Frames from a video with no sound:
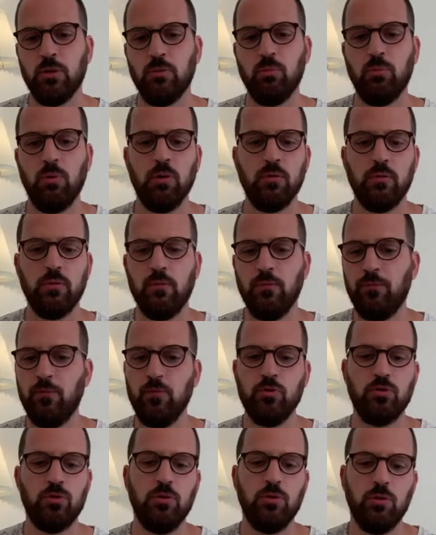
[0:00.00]
what the
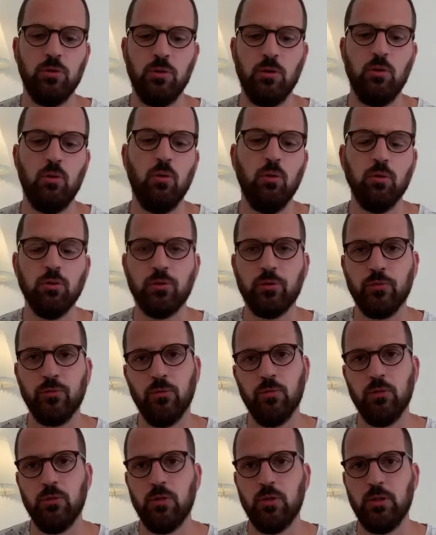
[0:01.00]
future holds
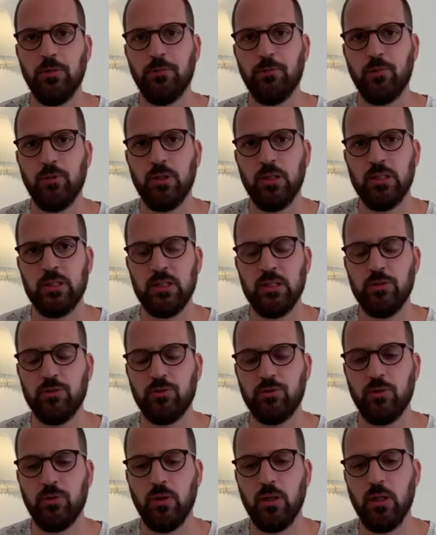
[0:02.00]
for this
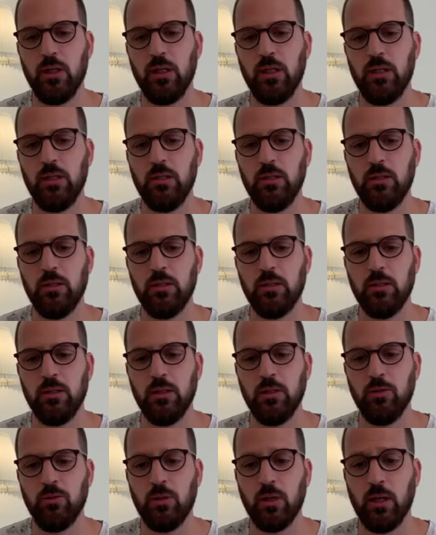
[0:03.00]
industry in
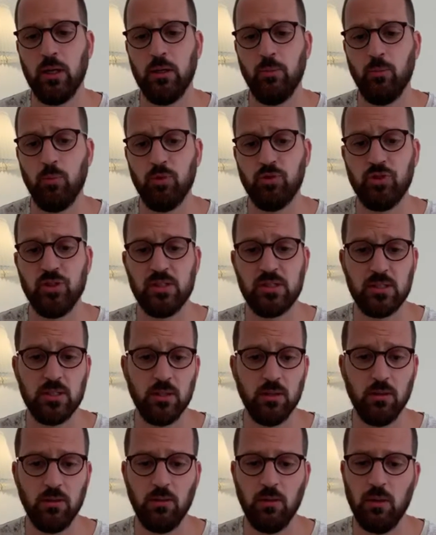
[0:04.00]
the UK, which is
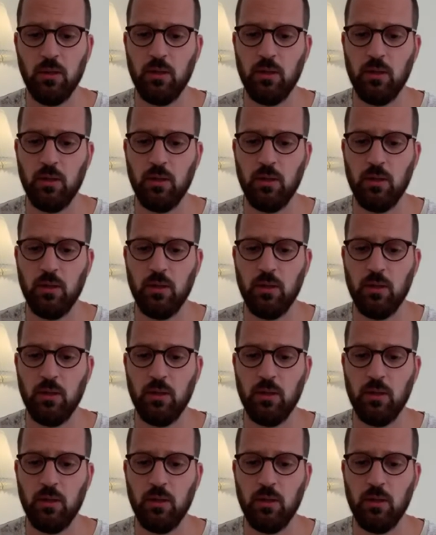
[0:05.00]
still